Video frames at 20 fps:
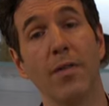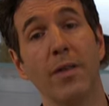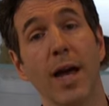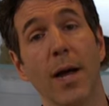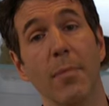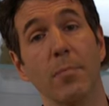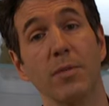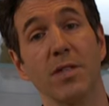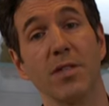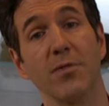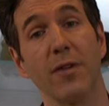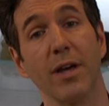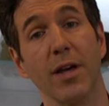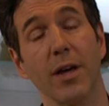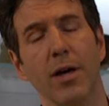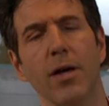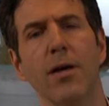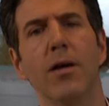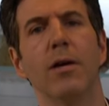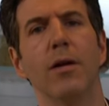the
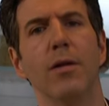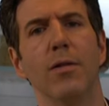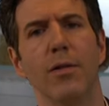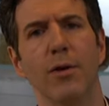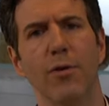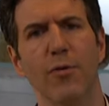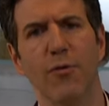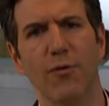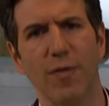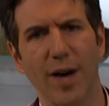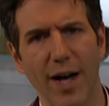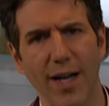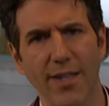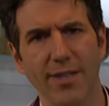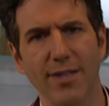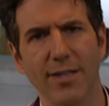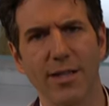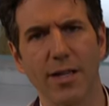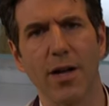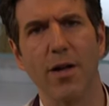atmosphere, the
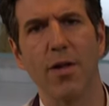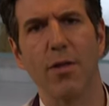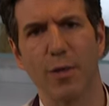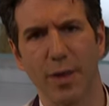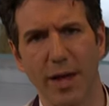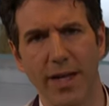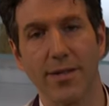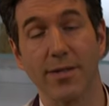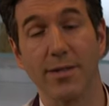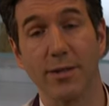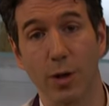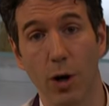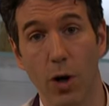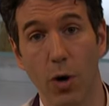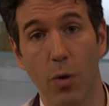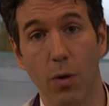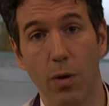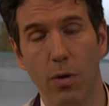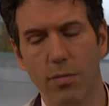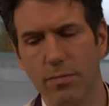faster things
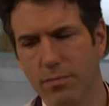go.